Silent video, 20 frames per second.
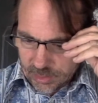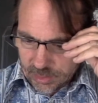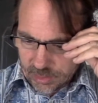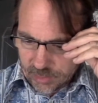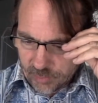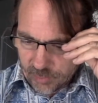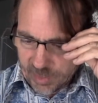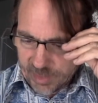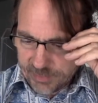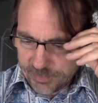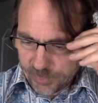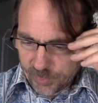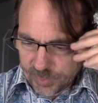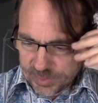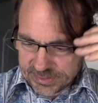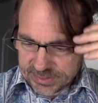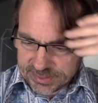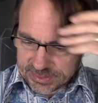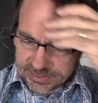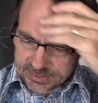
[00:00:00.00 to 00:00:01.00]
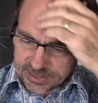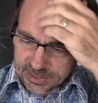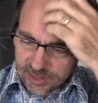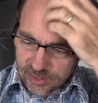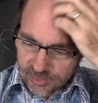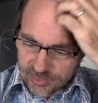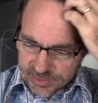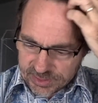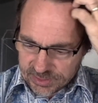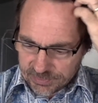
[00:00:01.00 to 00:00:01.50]
White Boys to
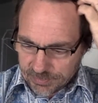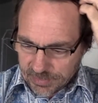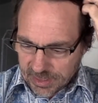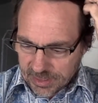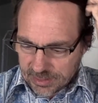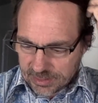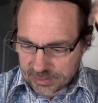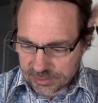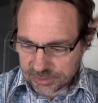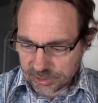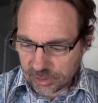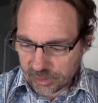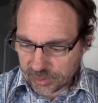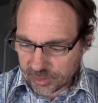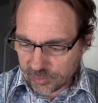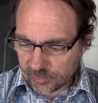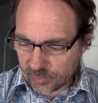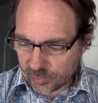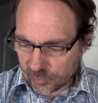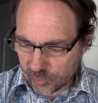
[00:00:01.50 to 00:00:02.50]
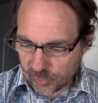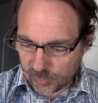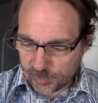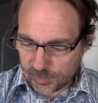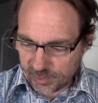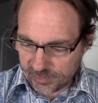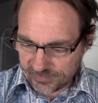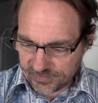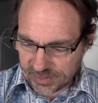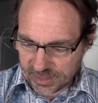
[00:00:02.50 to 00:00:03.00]
Terrorist Men, Target Recruitment
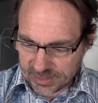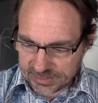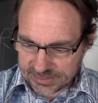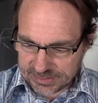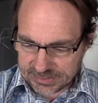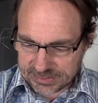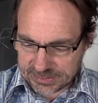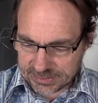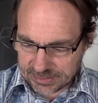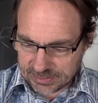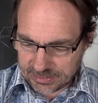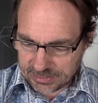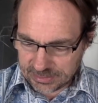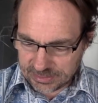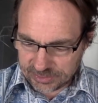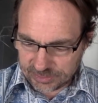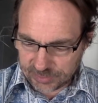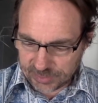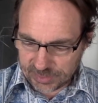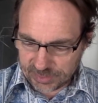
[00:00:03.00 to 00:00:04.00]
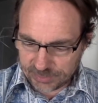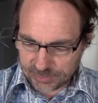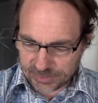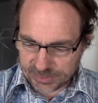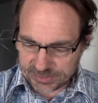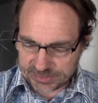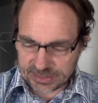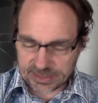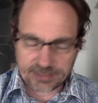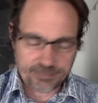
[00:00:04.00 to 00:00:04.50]
of Nazi Skinheads, Randy
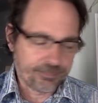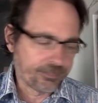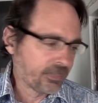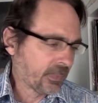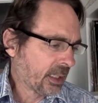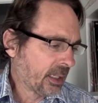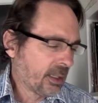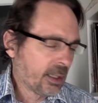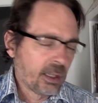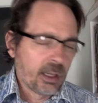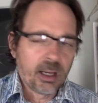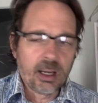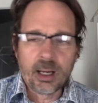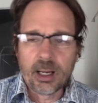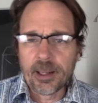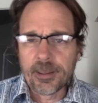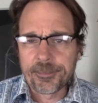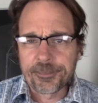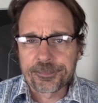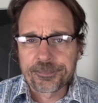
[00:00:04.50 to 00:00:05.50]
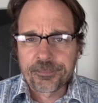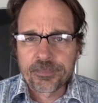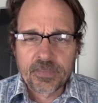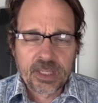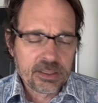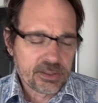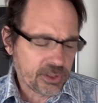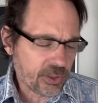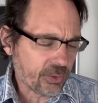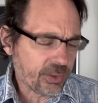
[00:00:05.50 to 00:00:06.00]
Blazak.
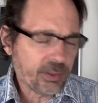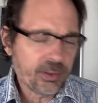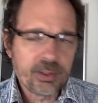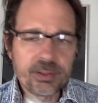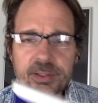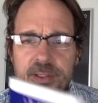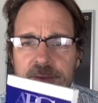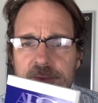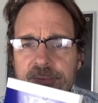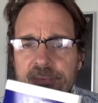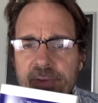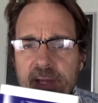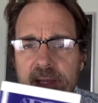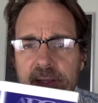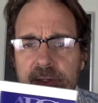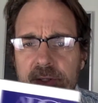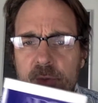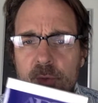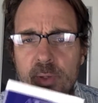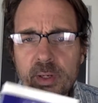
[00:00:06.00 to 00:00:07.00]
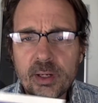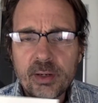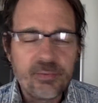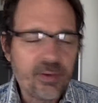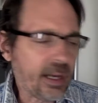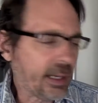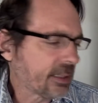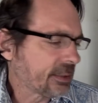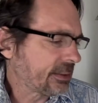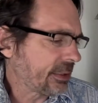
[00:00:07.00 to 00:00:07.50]
So the value of
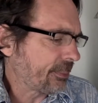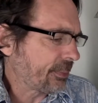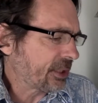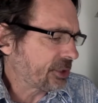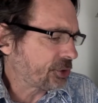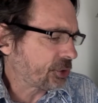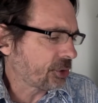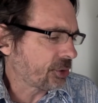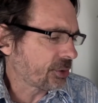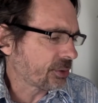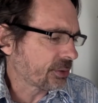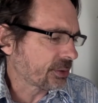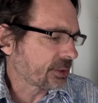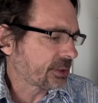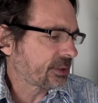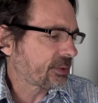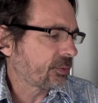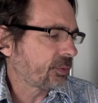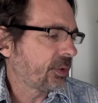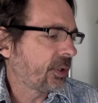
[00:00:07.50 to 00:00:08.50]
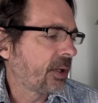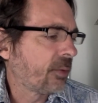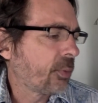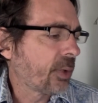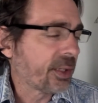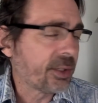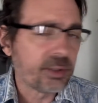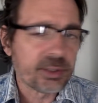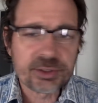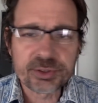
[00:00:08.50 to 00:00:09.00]
academic journals,
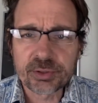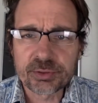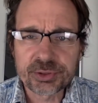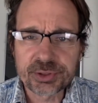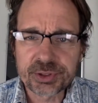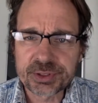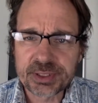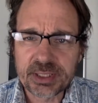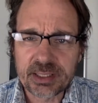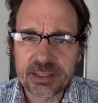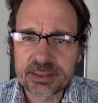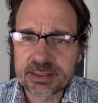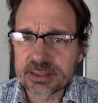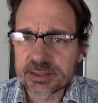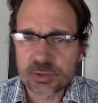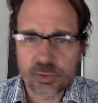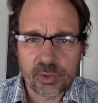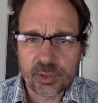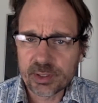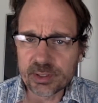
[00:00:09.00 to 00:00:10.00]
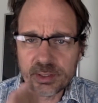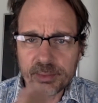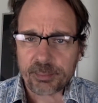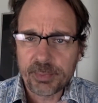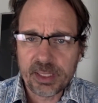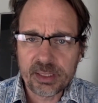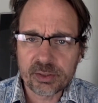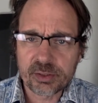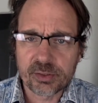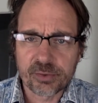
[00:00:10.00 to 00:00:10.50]
whether it's social sciences or in the
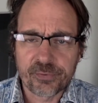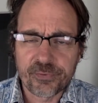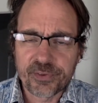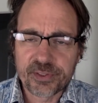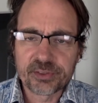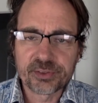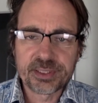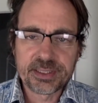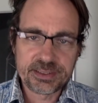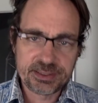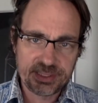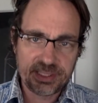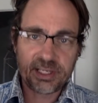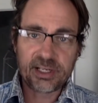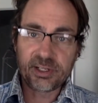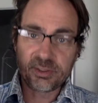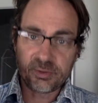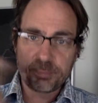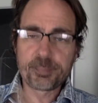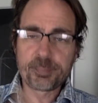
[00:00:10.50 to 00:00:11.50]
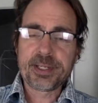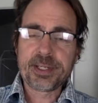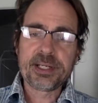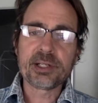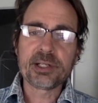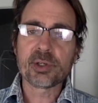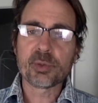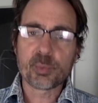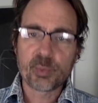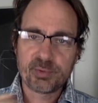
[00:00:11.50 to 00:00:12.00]
medical field, is they're
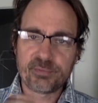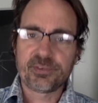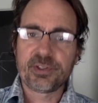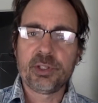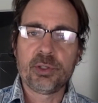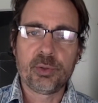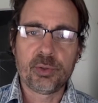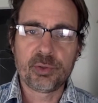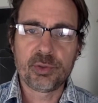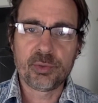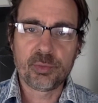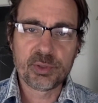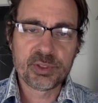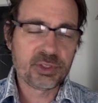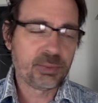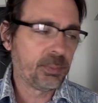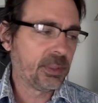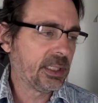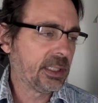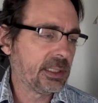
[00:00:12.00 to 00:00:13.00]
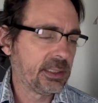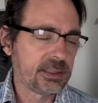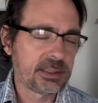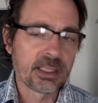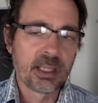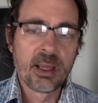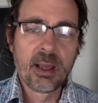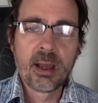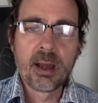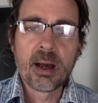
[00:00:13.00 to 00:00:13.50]
peer reviewed, which means
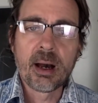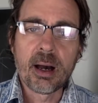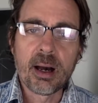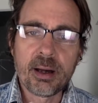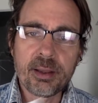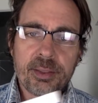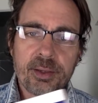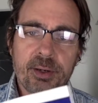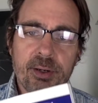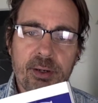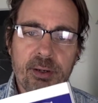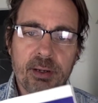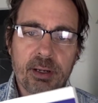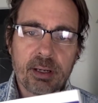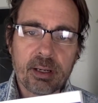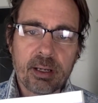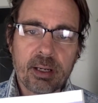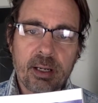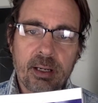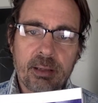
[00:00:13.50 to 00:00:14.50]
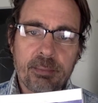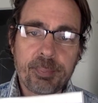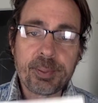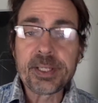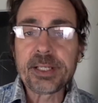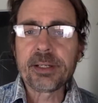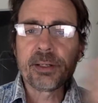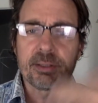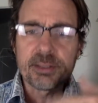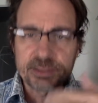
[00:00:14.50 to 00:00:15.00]
other
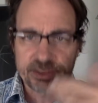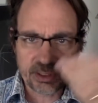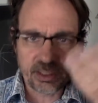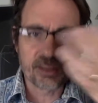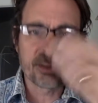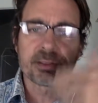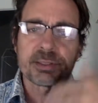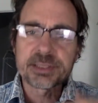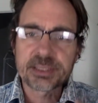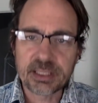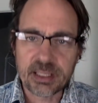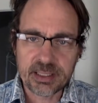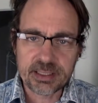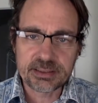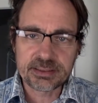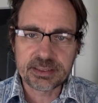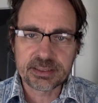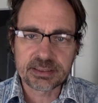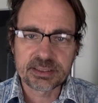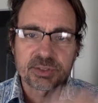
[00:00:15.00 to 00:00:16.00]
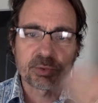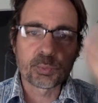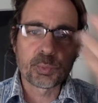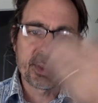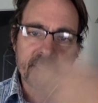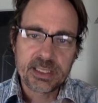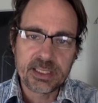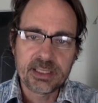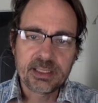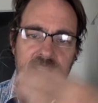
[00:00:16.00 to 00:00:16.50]
peers, other scientists
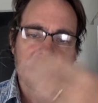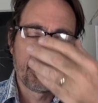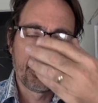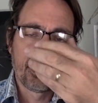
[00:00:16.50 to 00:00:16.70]
read